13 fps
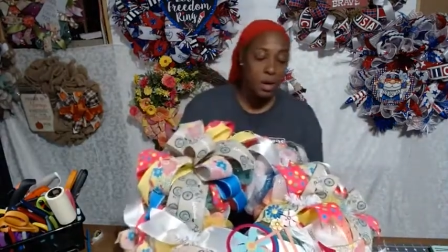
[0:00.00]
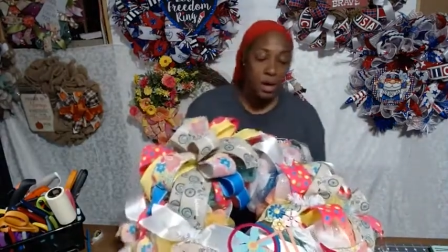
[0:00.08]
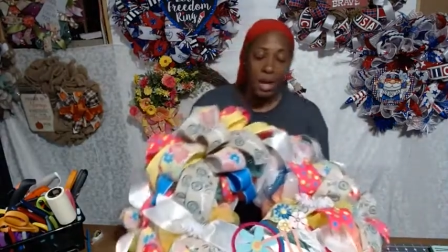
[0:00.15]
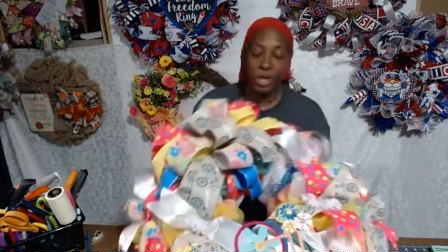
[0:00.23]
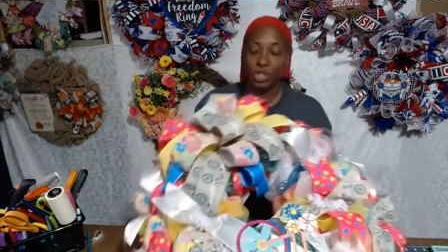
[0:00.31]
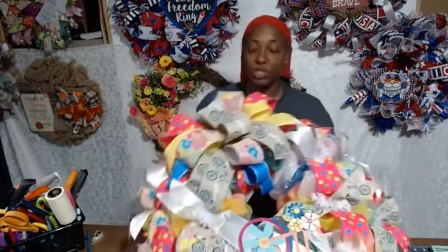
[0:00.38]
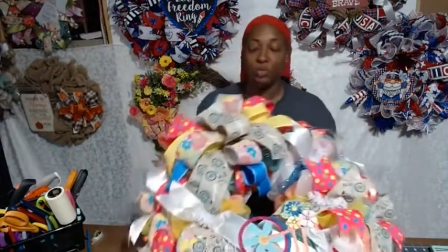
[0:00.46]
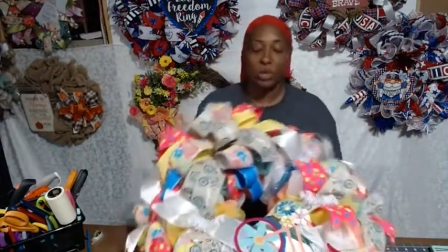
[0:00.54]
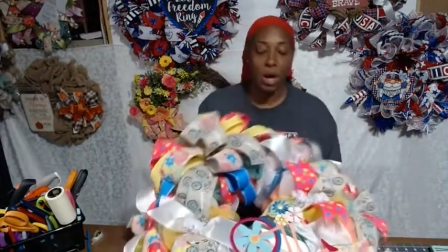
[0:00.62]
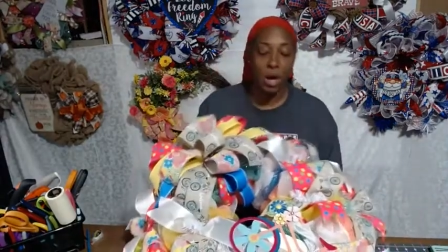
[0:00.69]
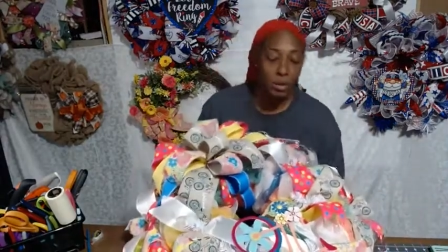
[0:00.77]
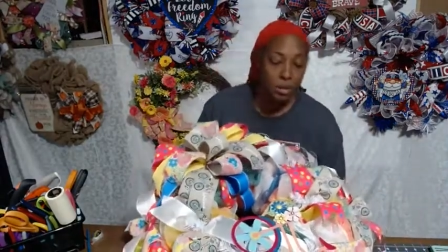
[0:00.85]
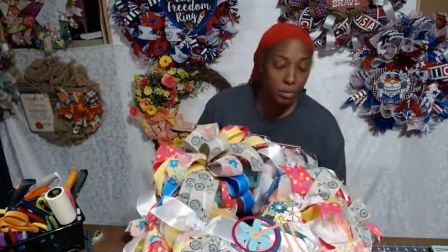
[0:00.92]
Extra
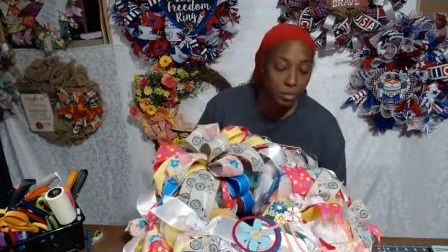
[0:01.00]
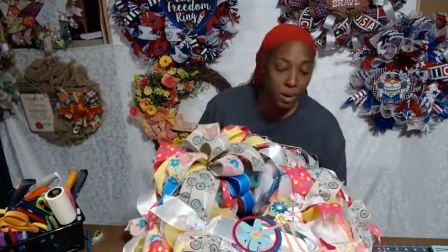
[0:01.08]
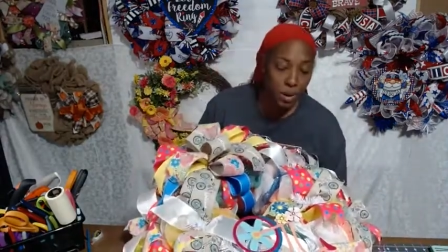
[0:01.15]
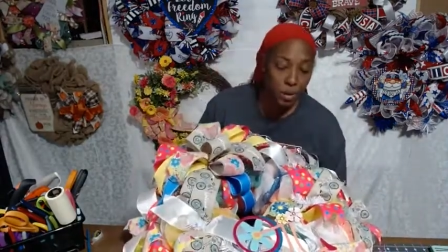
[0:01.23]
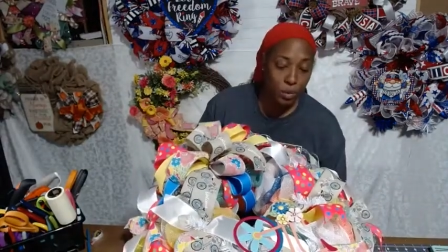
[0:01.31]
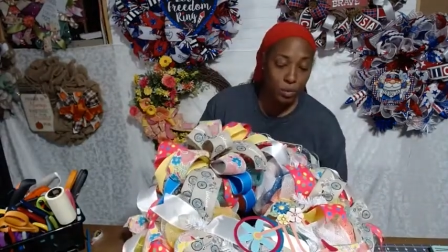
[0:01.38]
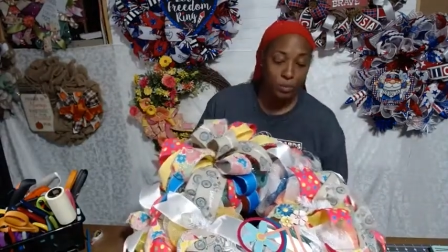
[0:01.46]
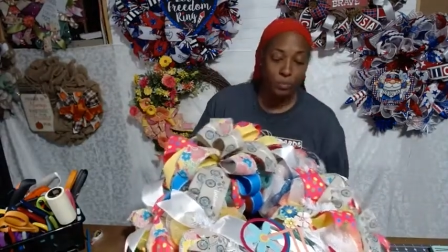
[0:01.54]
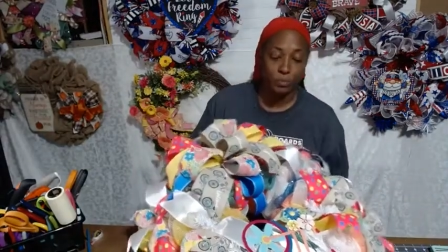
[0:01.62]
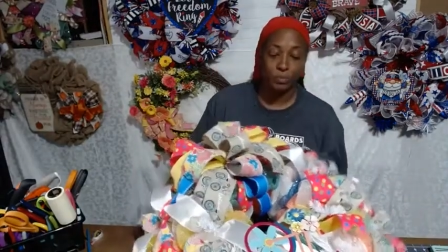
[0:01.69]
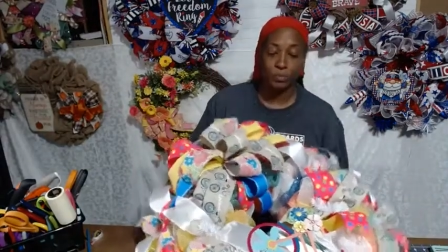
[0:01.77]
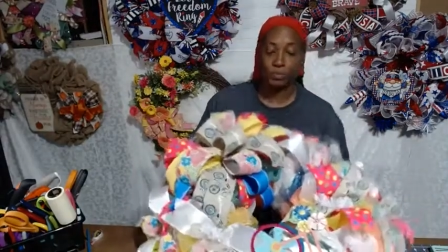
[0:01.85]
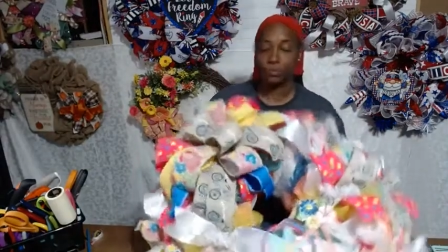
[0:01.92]
color in the bow
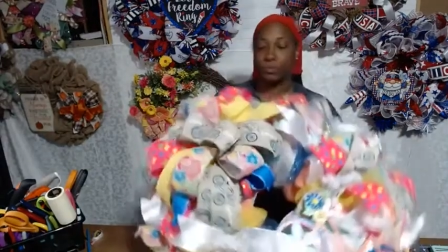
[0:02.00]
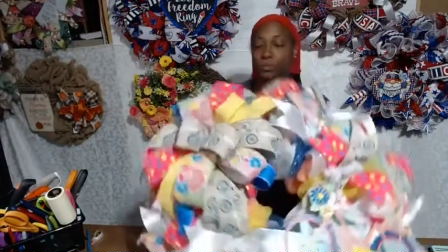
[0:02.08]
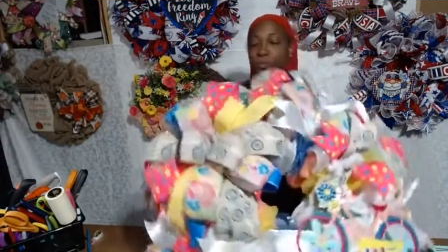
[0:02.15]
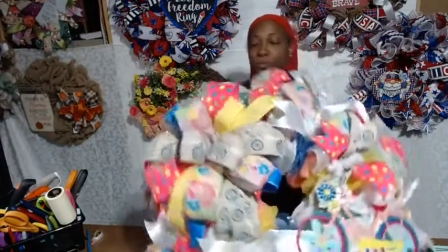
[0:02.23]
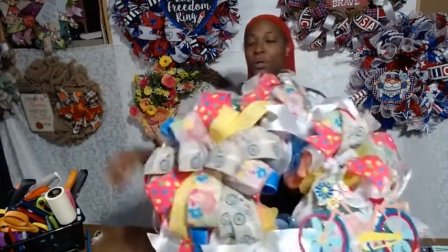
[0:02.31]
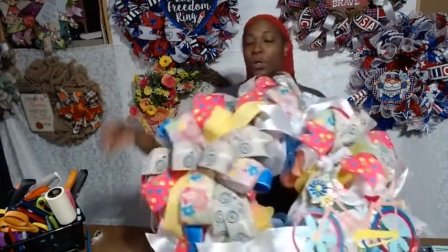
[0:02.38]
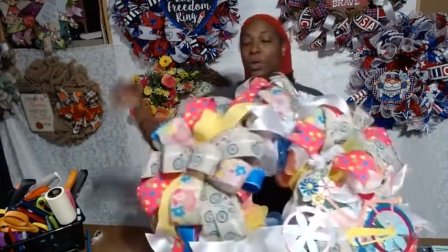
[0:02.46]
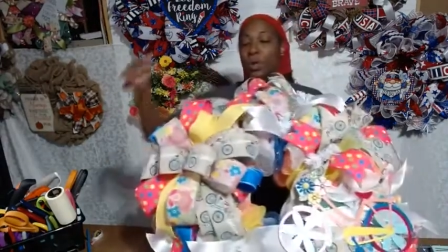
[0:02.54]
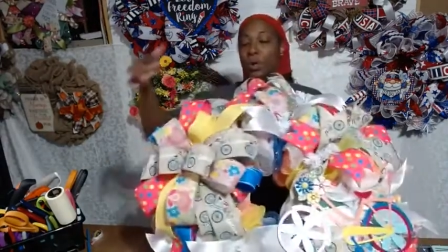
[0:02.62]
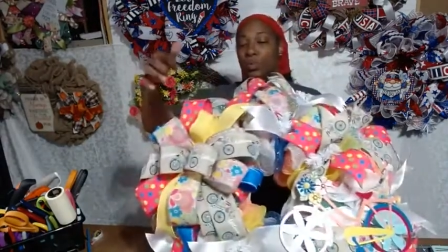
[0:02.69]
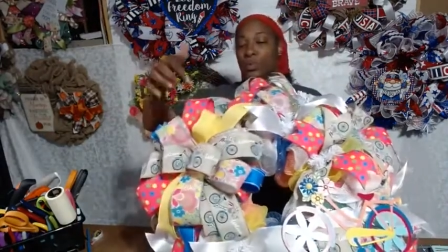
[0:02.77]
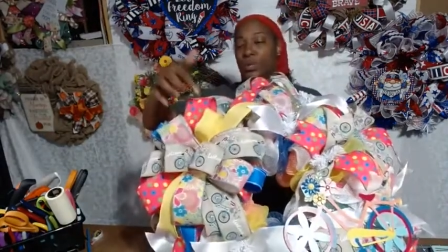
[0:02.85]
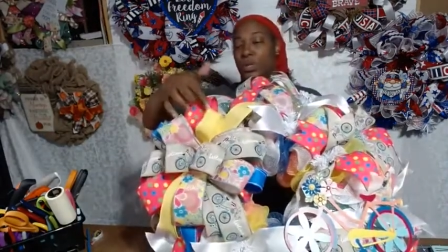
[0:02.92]

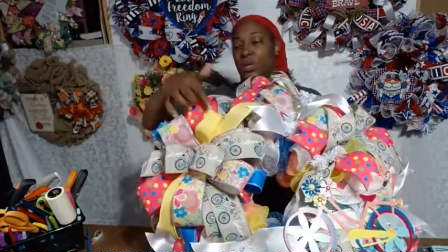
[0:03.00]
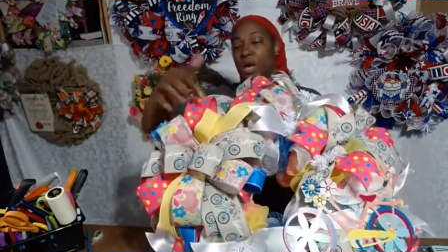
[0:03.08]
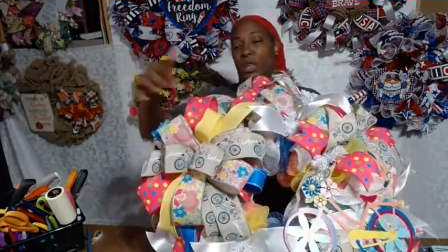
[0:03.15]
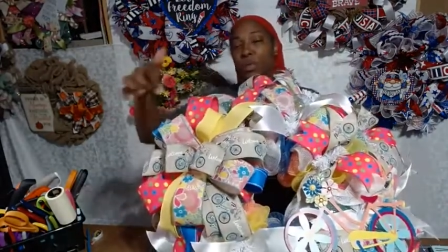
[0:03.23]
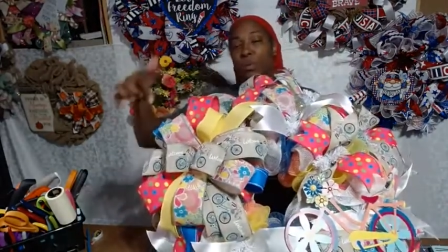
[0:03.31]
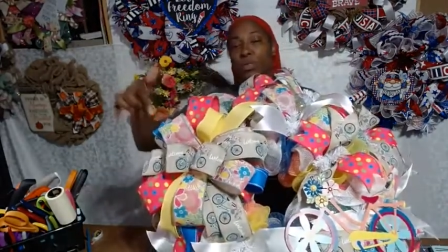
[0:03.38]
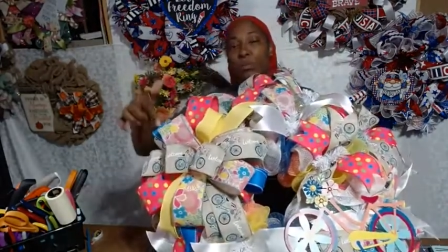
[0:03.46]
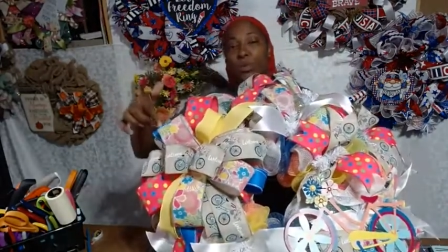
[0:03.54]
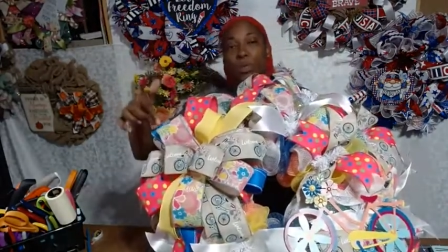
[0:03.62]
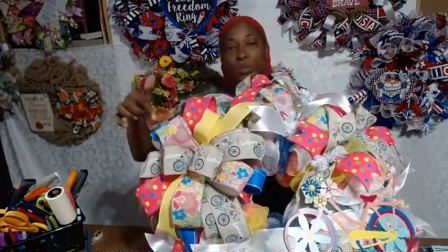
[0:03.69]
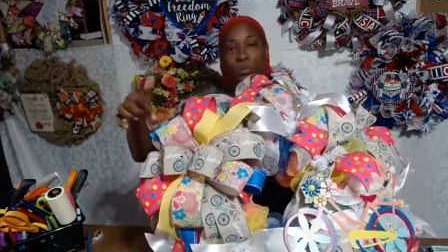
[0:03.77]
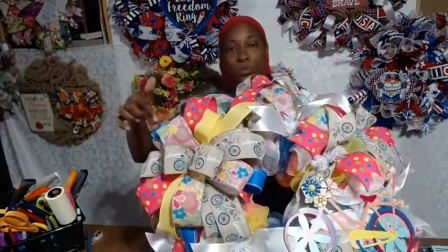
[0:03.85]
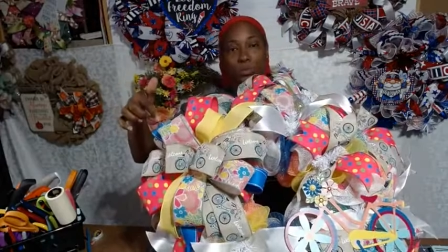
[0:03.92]
with the yellow and the
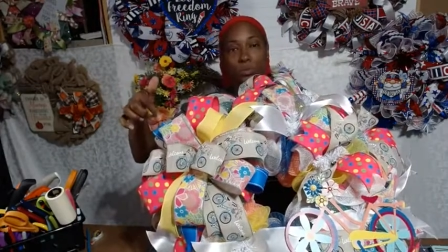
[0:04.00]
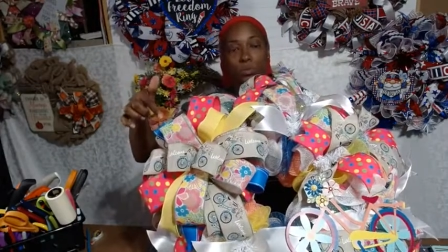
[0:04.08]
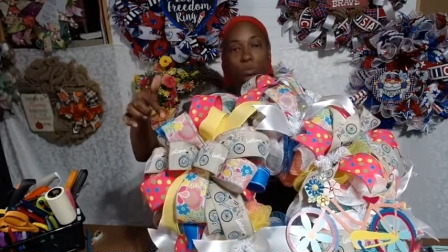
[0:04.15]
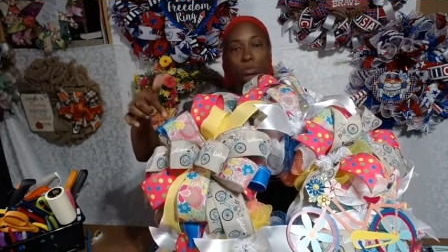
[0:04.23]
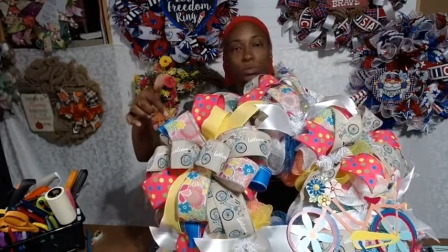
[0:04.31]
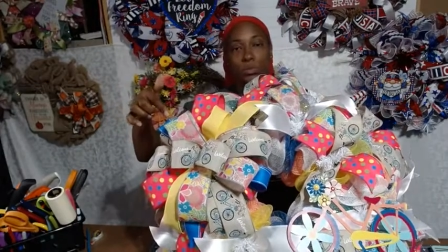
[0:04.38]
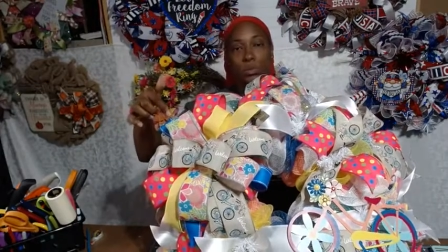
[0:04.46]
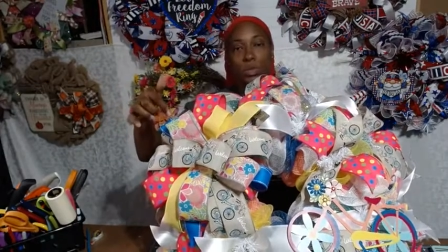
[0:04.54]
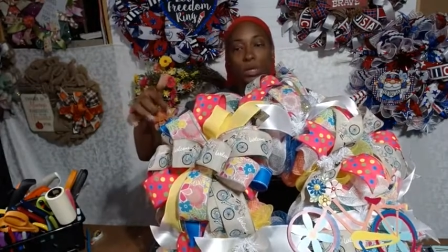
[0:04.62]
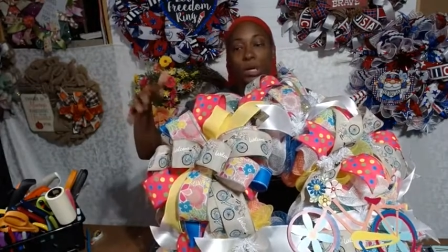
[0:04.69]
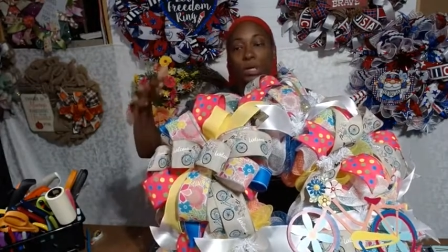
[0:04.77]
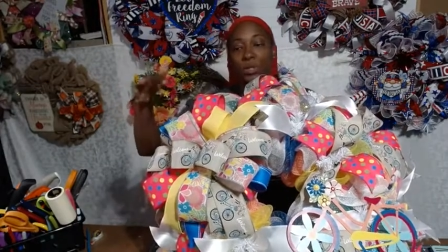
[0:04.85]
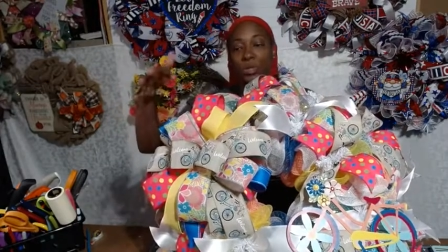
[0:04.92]
blue.
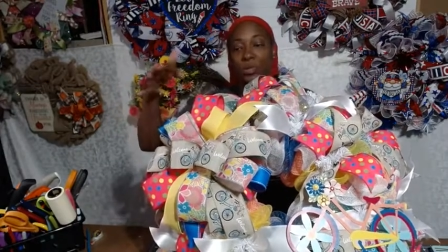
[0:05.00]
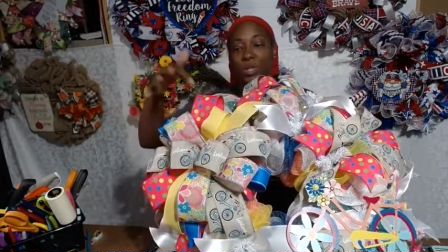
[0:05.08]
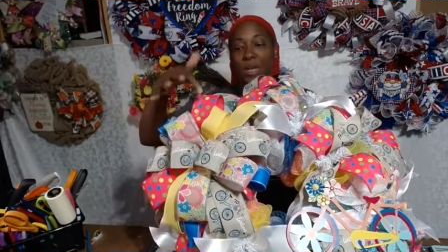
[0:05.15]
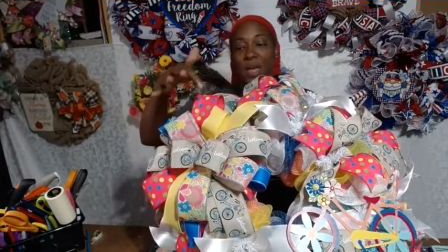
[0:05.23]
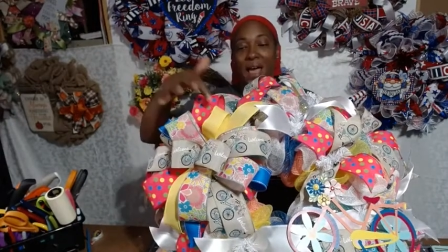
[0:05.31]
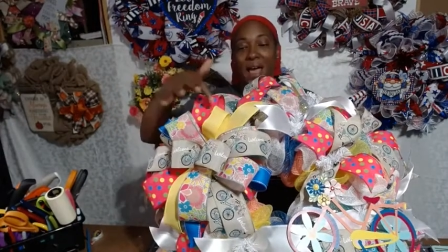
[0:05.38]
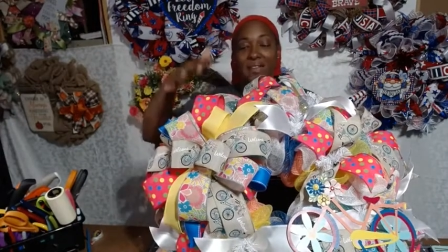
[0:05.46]
So then I had